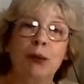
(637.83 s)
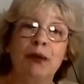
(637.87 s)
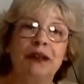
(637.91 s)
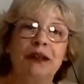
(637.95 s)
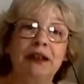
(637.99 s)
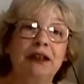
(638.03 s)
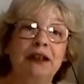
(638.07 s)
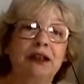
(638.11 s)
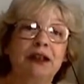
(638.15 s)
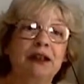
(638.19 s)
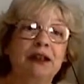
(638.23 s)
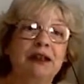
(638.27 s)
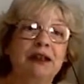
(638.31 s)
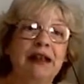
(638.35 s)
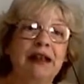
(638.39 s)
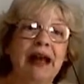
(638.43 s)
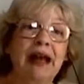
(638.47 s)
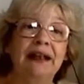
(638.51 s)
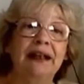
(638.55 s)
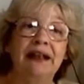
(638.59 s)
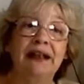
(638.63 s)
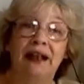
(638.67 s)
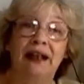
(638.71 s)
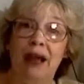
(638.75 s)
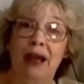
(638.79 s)

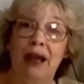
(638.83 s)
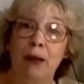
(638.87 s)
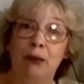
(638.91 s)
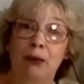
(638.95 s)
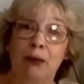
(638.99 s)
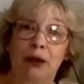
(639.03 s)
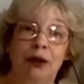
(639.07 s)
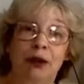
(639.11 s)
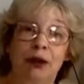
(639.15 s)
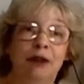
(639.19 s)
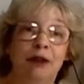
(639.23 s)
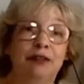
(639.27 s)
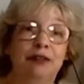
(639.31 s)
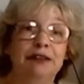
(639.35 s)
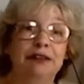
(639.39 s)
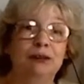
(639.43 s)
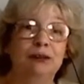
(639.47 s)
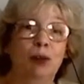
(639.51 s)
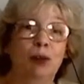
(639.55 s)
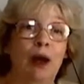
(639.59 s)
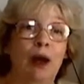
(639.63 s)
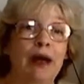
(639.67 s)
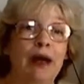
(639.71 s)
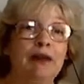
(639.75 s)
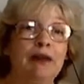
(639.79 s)
and clamor of his
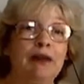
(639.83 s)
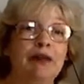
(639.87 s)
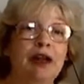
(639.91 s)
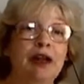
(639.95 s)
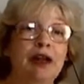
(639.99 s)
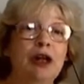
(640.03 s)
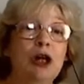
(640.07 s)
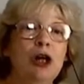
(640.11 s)
wife.